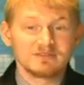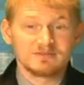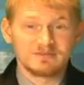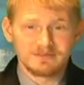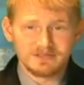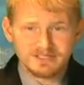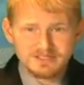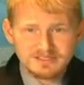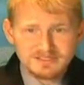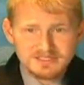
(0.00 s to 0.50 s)

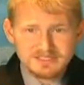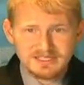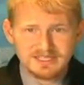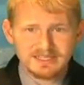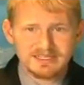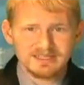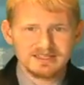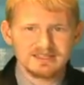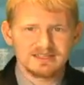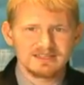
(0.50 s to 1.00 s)
for your
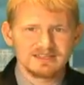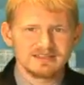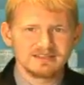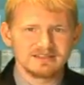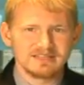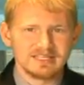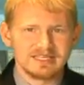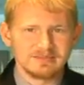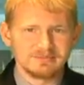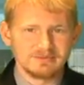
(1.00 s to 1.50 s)
site
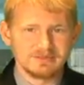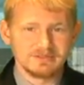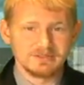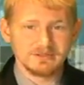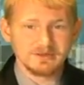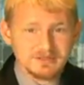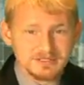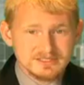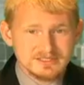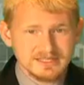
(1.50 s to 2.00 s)
to keep
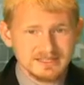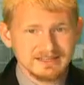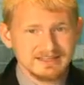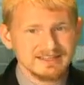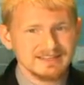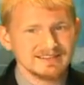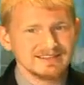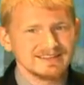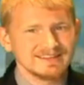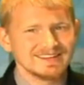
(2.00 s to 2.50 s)
your
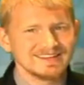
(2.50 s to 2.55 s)
site